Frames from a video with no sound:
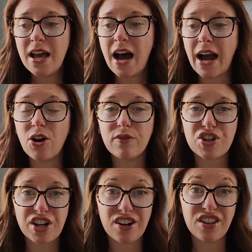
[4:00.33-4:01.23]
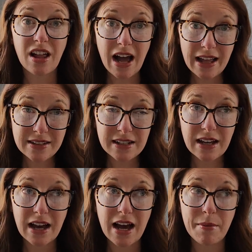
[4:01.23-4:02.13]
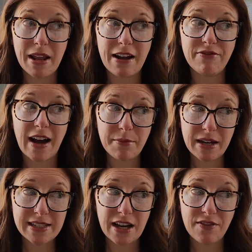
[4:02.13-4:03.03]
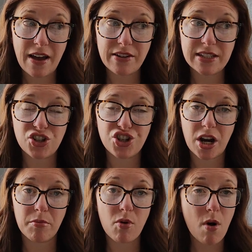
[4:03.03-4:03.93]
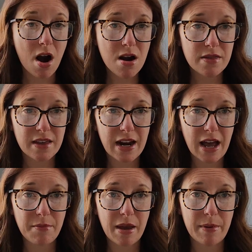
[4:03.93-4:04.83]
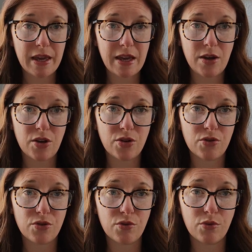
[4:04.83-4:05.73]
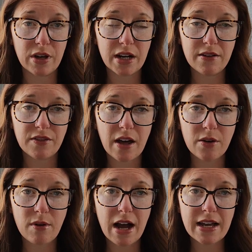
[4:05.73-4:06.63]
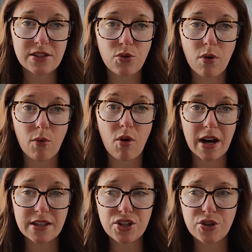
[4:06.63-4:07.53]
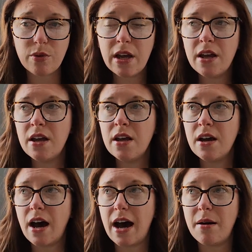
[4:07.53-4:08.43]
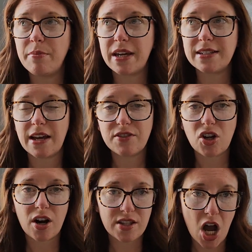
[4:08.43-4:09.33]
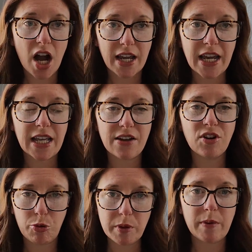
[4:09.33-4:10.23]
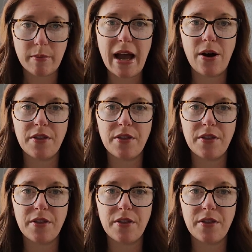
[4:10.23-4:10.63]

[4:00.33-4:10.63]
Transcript: I overshare a lot, and I find myself having to share more than I maybe would have otherwise or wanted to, because I've started talking and I've opened my mouth,